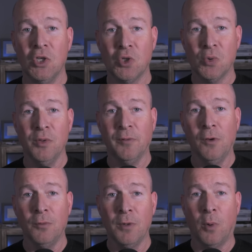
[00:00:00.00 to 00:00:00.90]

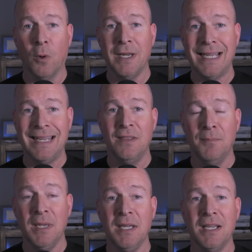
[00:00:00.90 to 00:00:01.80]
Truthful reporting in the
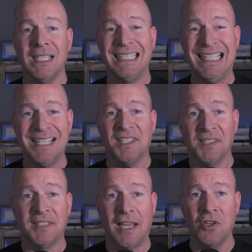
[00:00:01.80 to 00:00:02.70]
media is
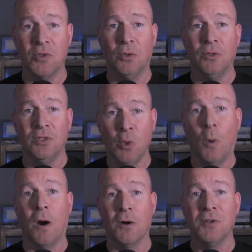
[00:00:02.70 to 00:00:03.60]
essential to
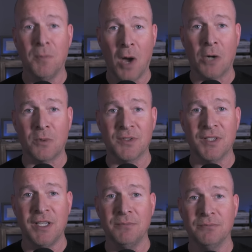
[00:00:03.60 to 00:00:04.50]
our
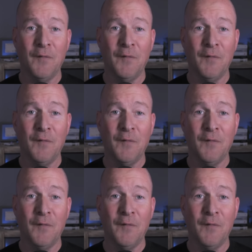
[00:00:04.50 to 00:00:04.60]
democracy."